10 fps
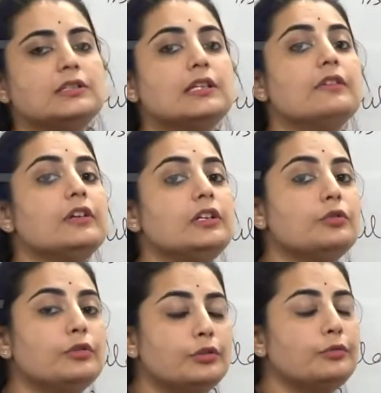is given
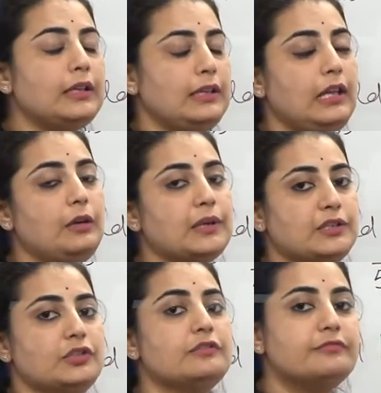to you in the
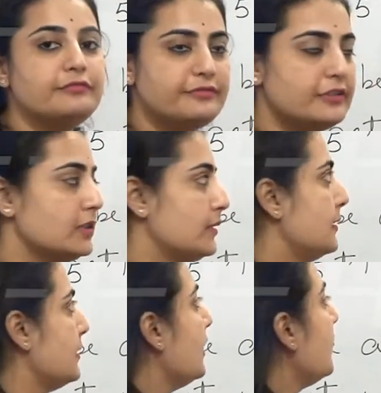question first.